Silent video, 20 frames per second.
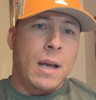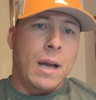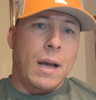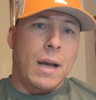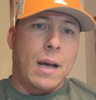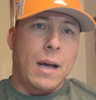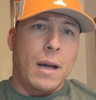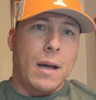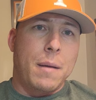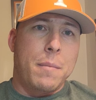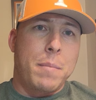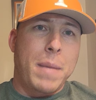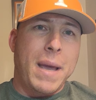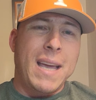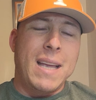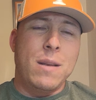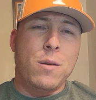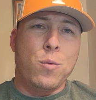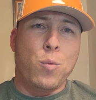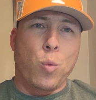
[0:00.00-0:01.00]
Uh,
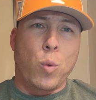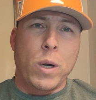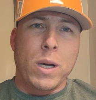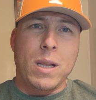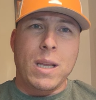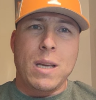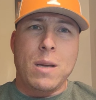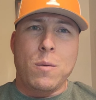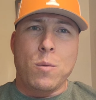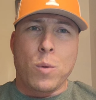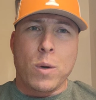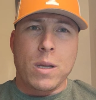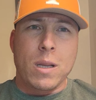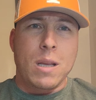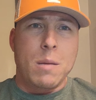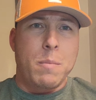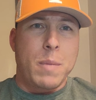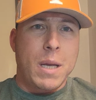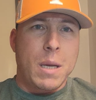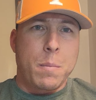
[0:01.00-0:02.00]
made really,
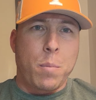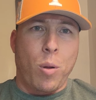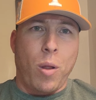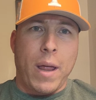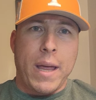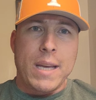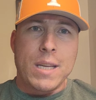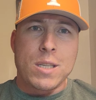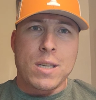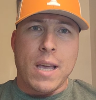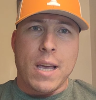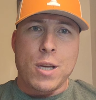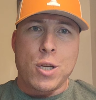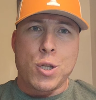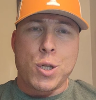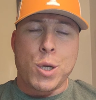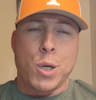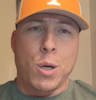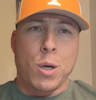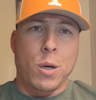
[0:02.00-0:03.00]
really big plays
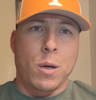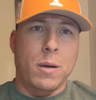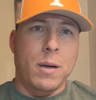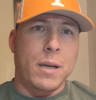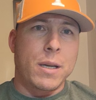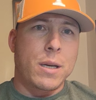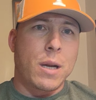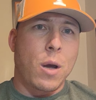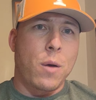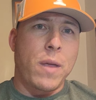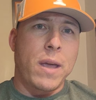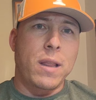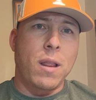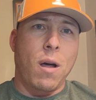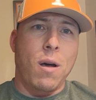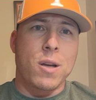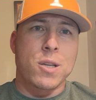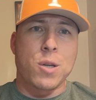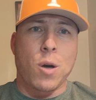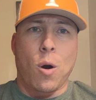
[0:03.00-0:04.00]
last year. You know, they
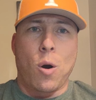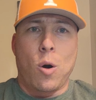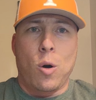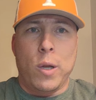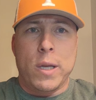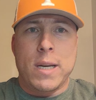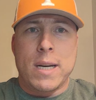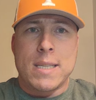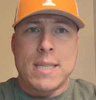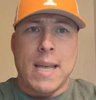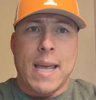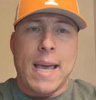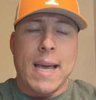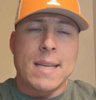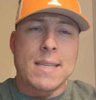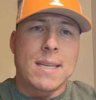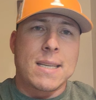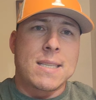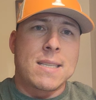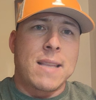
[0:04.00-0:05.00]
lost early to
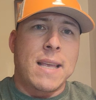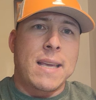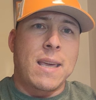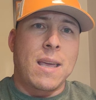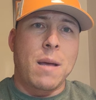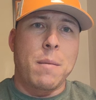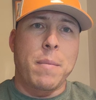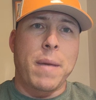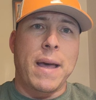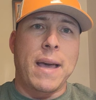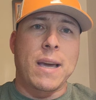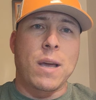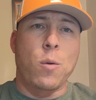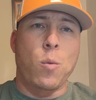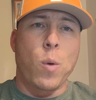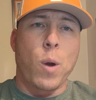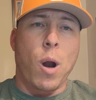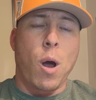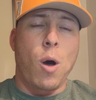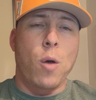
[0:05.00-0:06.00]
Texas and they come back
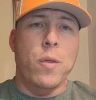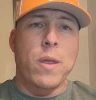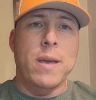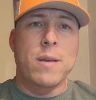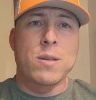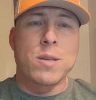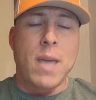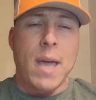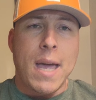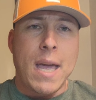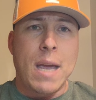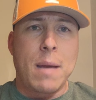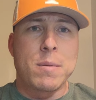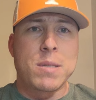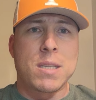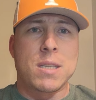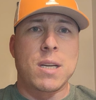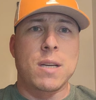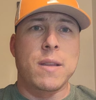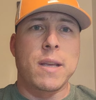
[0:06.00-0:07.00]
and won all those
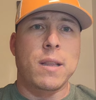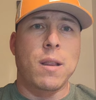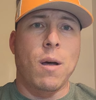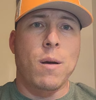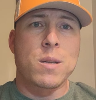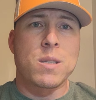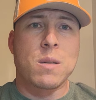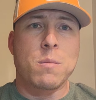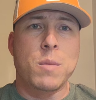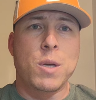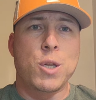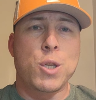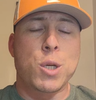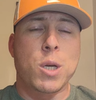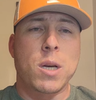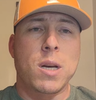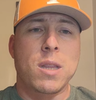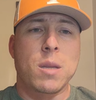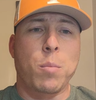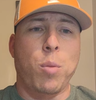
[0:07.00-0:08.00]
games until they lost to
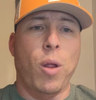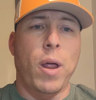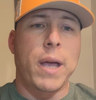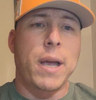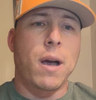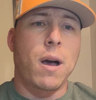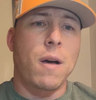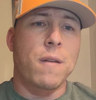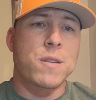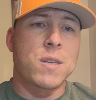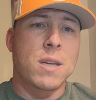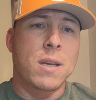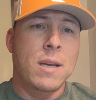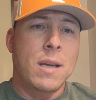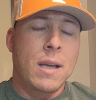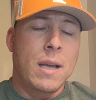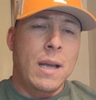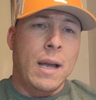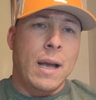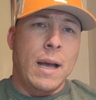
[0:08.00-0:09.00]
Michigan in the playoffs.
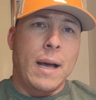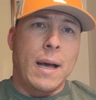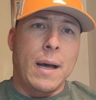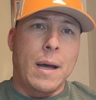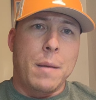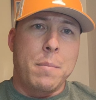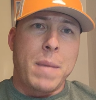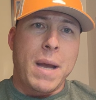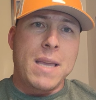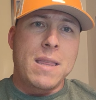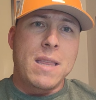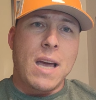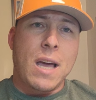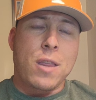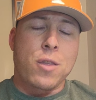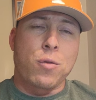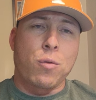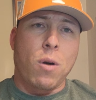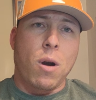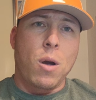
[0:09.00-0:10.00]
Uh, made
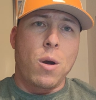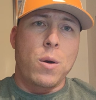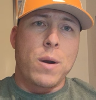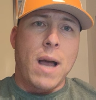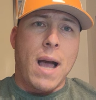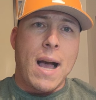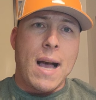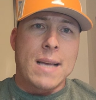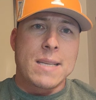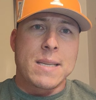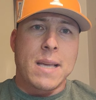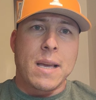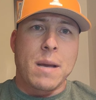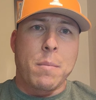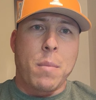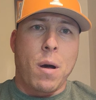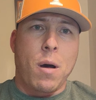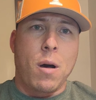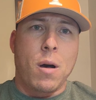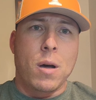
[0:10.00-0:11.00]
that throw to
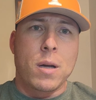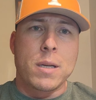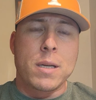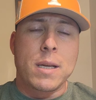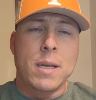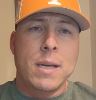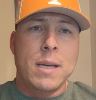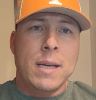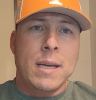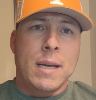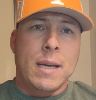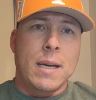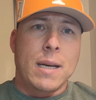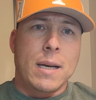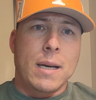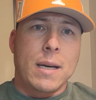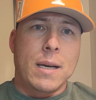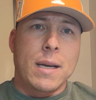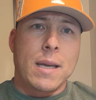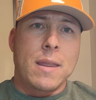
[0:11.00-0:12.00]
Isaiah Bond
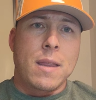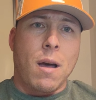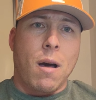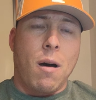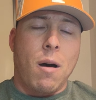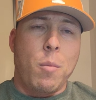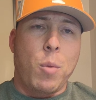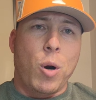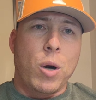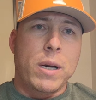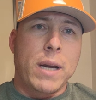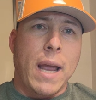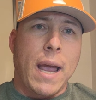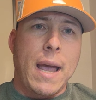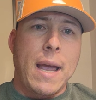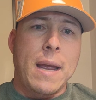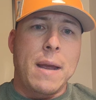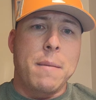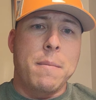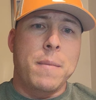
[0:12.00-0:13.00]
uh, in the Auburn
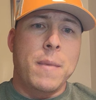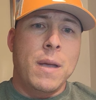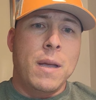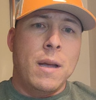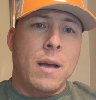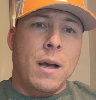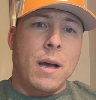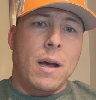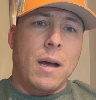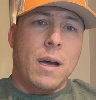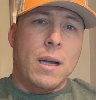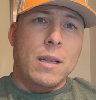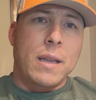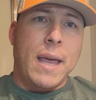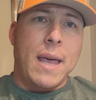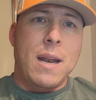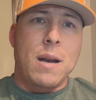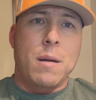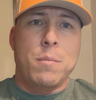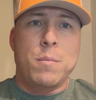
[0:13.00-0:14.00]
game. Uh,
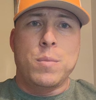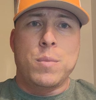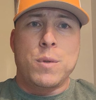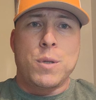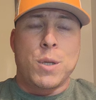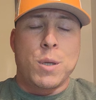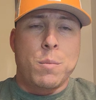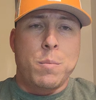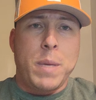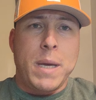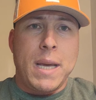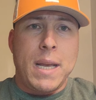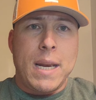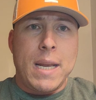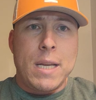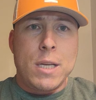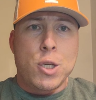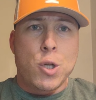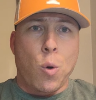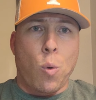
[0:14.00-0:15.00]
led them to
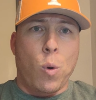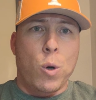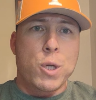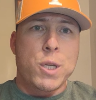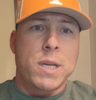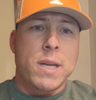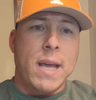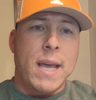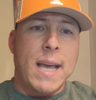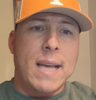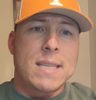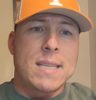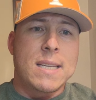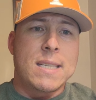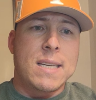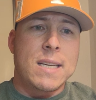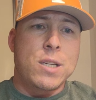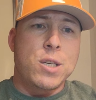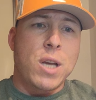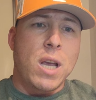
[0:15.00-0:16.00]
beating Georgia in the
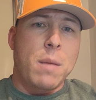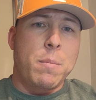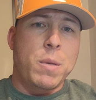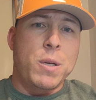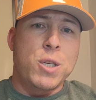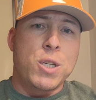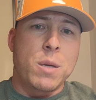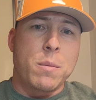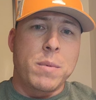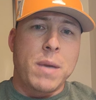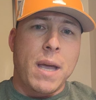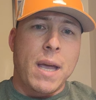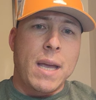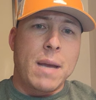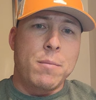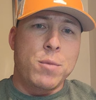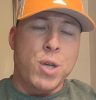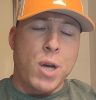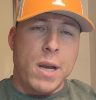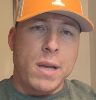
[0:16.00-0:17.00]
SEC championship
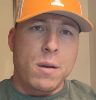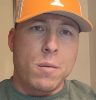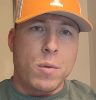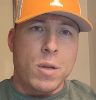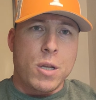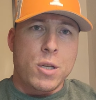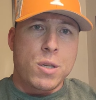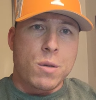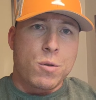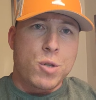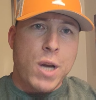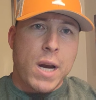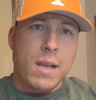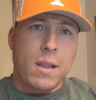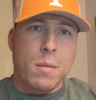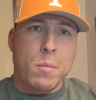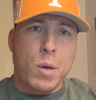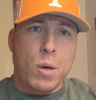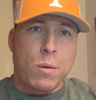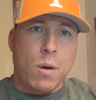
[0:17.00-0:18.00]
game. Jay, so
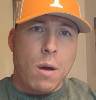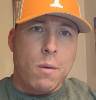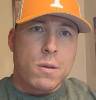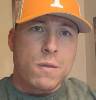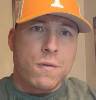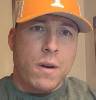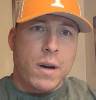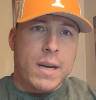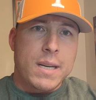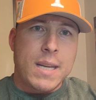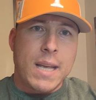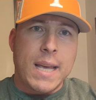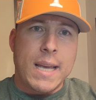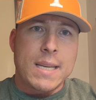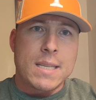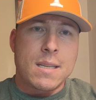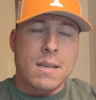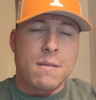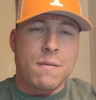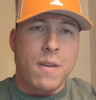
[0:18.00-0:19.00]
Jalen Milroe is very
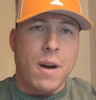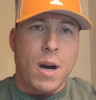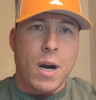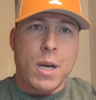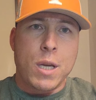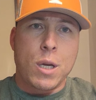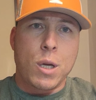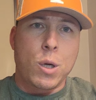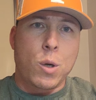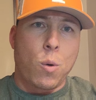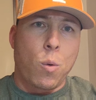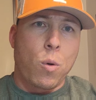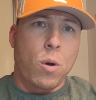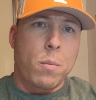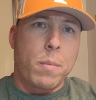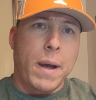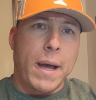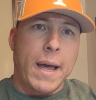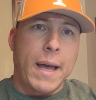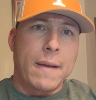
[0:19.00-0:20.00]
tested, very good
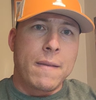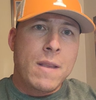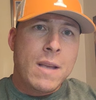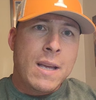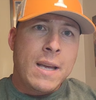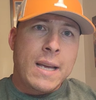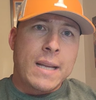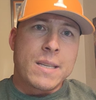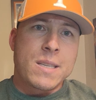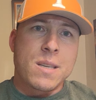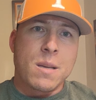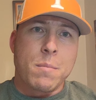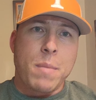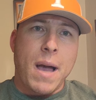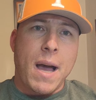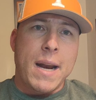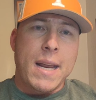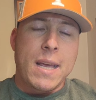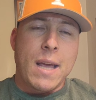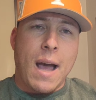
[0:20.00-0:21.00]
quarterback, and
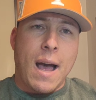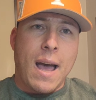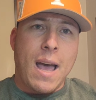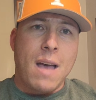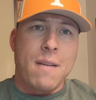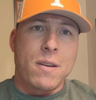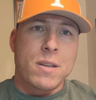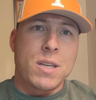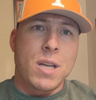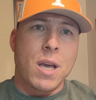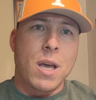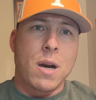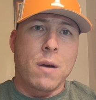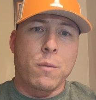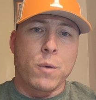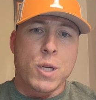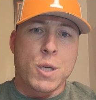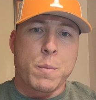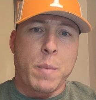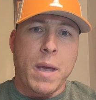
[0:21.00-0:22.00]
somebody I have a ton
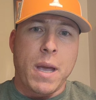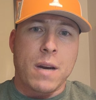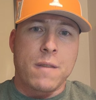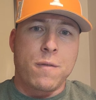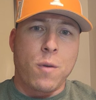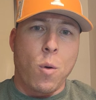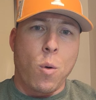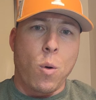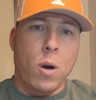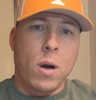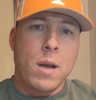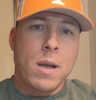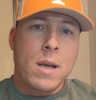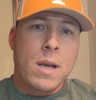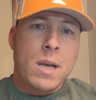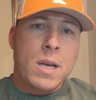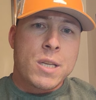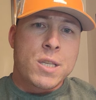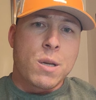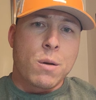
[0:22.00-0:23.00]
of respect for.
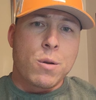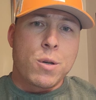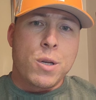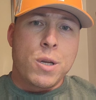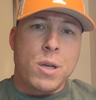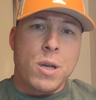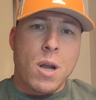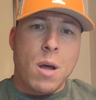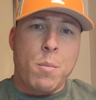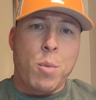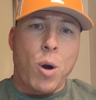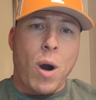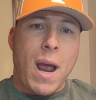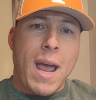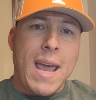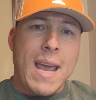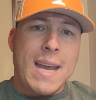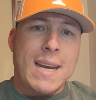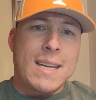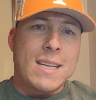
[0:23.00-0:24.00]
So number
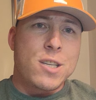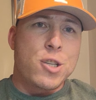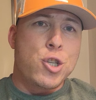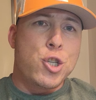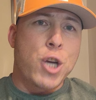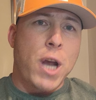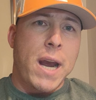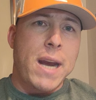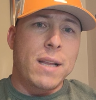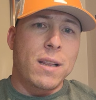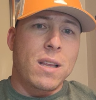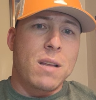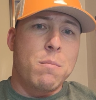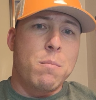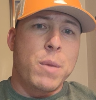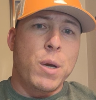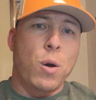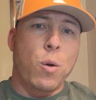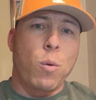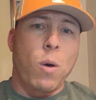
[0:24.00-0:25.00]
eight,
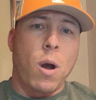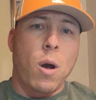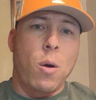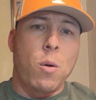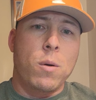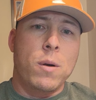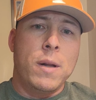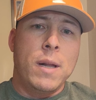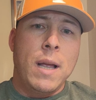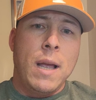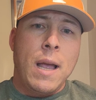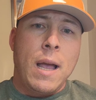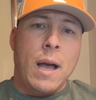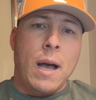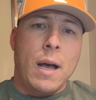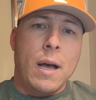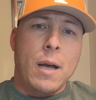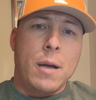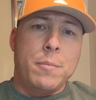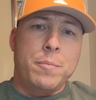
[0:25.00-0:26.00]
Jalen Milroe.
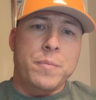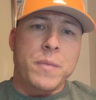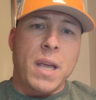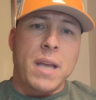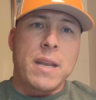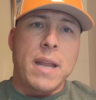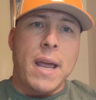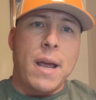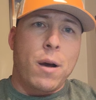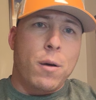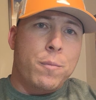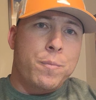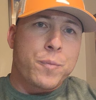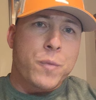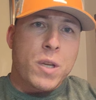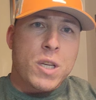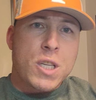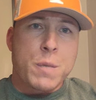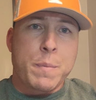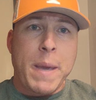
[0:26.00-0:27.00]
Uh, and now,
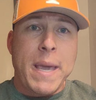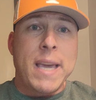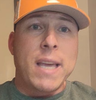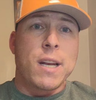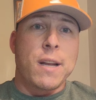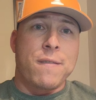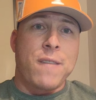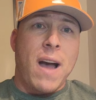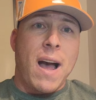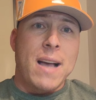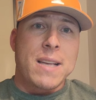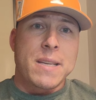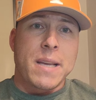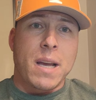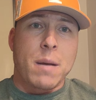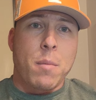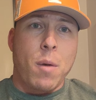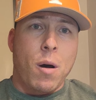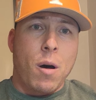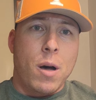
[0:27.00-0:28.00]
speaking of
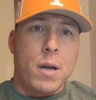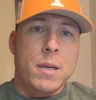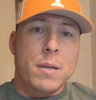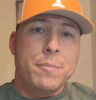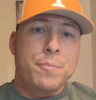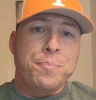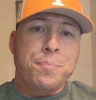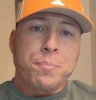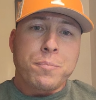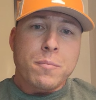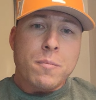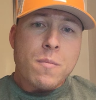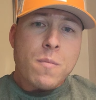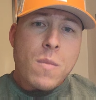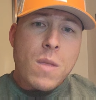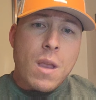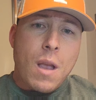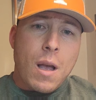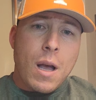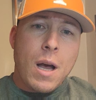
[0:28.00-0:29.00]
Isaiah Bond,
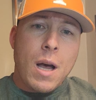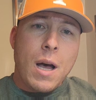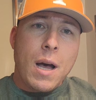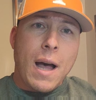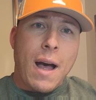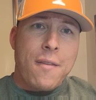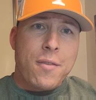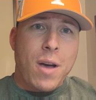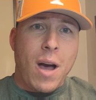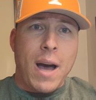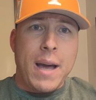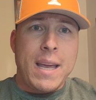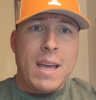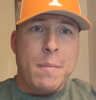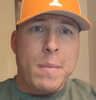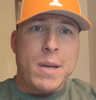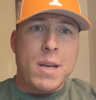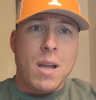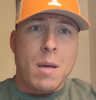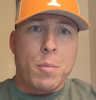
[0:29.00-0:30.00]
uh, I've got
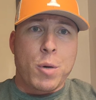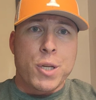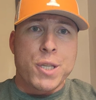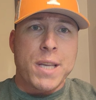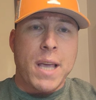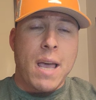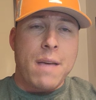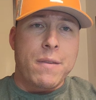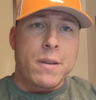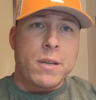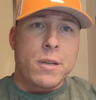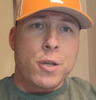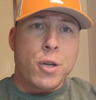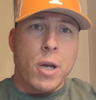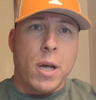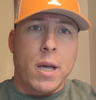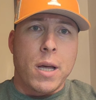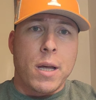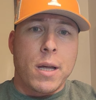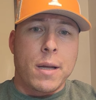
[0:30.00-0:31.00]
him at number seven.
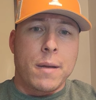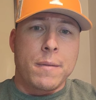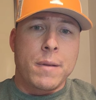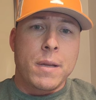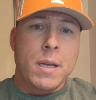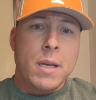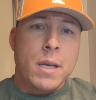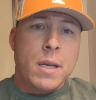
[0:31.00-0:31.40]
Uh,